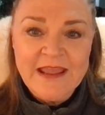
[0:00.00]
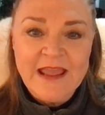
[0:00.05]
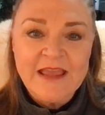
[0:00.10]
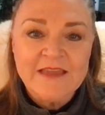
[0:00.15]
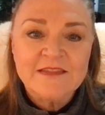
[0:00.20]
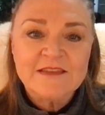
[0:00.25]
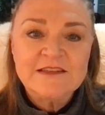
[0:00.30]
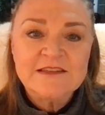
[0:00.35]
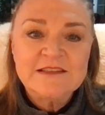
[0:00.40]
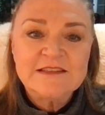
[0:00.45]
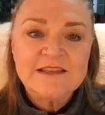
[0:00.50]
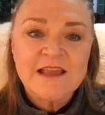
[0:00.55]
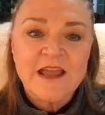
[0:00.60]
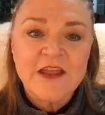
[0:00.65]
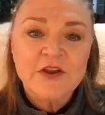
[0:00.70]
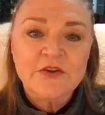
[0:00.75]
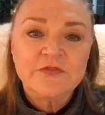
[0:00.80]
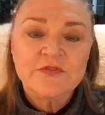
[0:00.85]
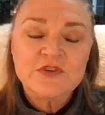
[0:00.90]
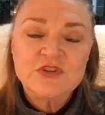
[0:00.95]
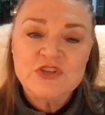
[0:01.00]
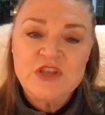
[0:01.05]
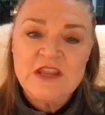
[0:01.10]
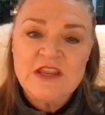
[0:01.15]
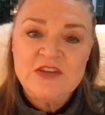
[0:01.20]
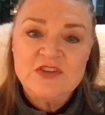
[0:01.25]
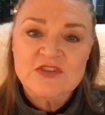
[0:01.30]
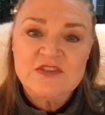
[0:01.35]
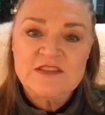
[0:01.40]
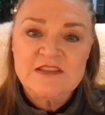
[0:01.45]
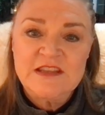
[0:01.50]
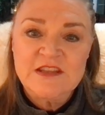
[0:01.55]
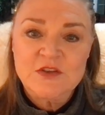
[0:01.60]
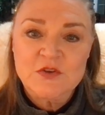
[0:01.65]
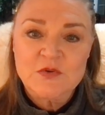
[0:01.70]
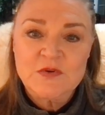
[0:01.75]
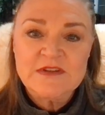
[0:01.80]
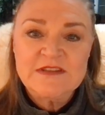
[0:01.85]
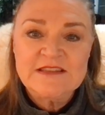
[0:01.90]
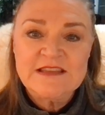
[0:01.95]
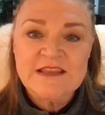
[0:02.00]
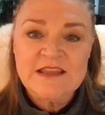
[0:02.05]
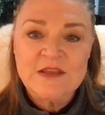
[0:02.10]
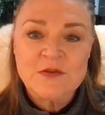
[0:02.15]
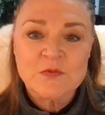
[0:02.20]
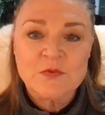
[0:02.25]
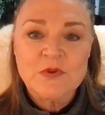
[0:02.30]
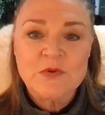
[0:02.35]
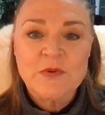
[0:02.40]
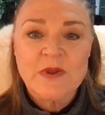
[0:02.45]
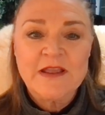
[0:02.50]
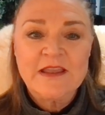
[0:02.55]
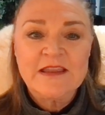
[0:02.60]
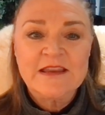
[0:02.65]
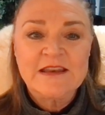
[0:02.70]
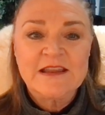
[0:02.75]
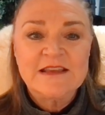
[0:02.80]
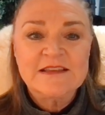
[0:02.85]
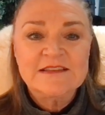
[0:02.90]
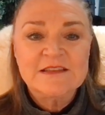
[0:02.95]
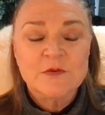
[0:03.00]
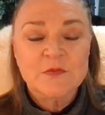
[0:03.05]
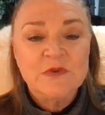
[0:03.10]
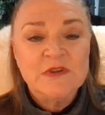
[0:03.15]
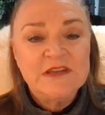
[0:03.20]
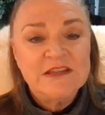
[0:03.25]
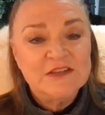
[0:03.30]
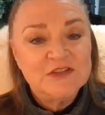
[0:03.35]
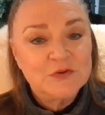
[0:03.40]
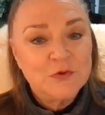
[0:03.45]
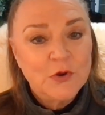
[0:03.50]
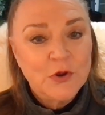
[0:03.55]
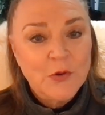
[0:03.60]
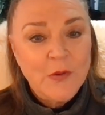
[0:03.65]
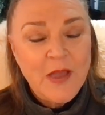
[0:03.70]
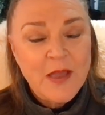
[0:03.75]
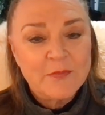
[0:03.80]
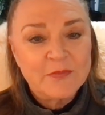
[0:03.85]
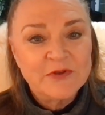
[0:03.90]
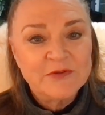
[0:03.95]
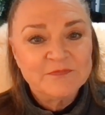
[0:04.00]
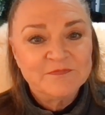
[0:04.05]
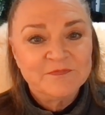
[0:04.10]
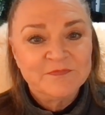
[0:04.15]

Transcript: and the desire for change is increasing, and we recognize that we need to grow up.